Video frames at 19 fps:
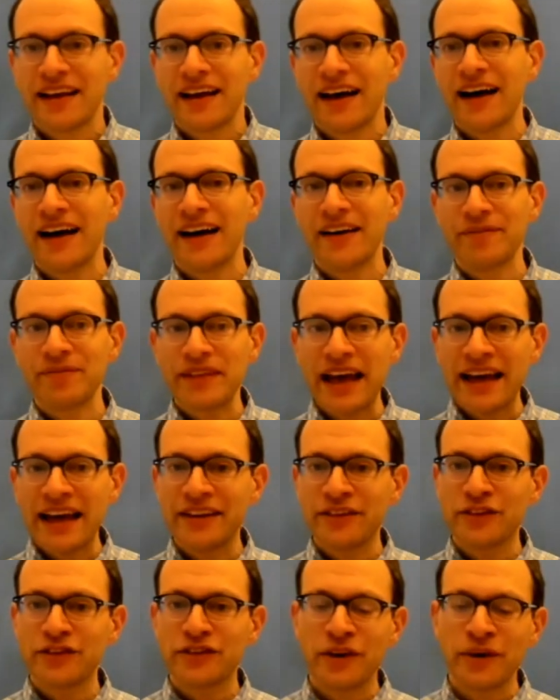
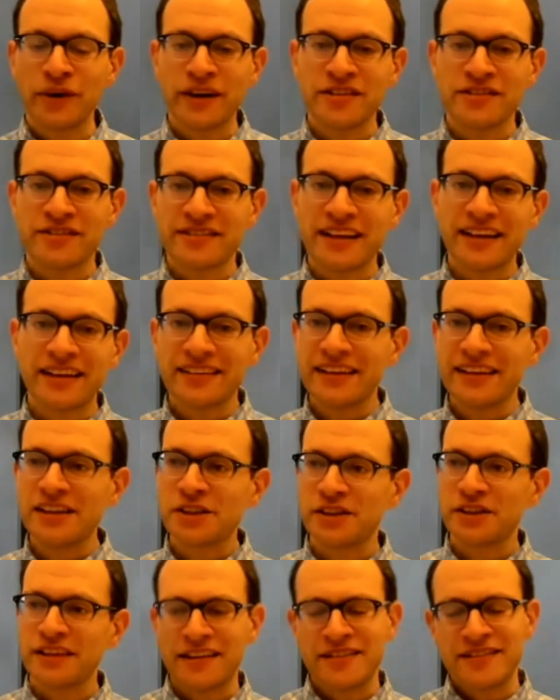And so a stick
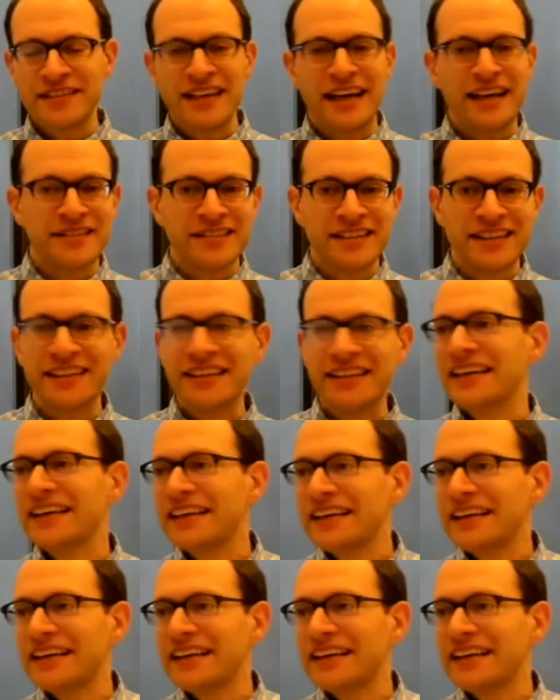lesion, STIC,